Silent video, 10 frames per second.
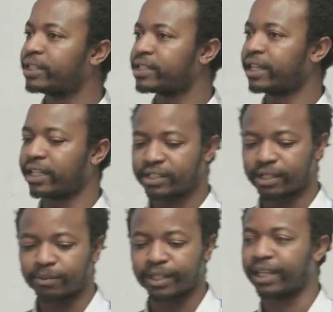It's like
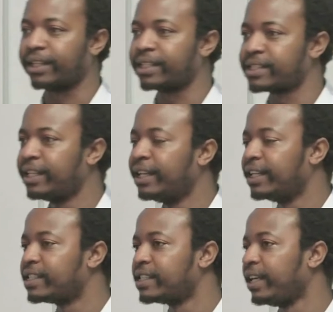something like this.
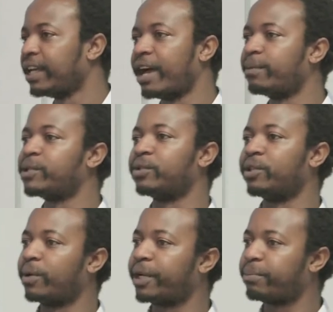Let's say Amazon.
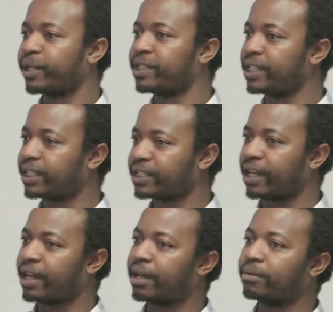They want to predict
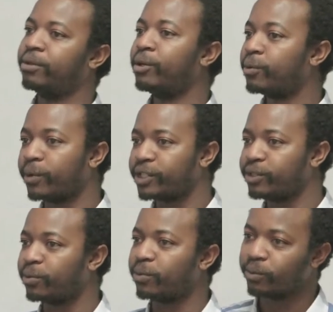uh, what
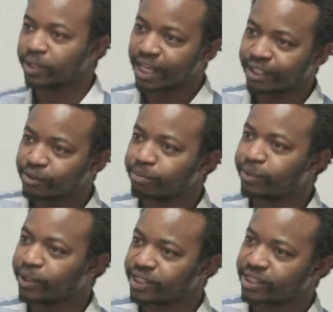you like to
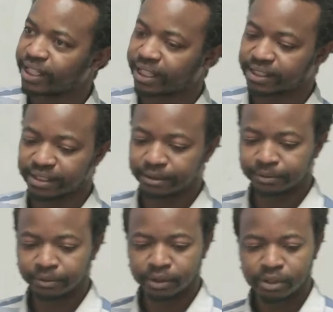purchase next.
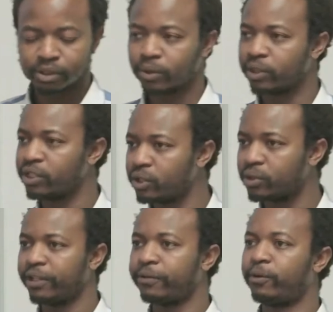So it's
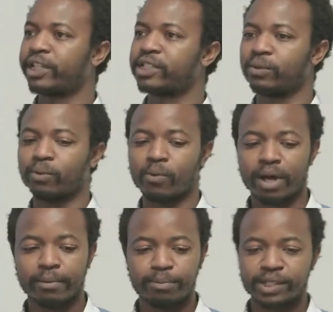usually focused on
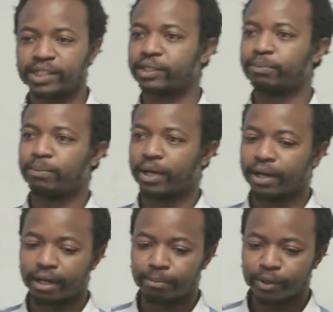one business
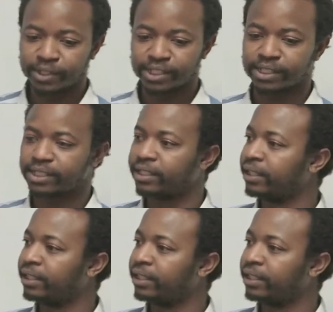uh, process.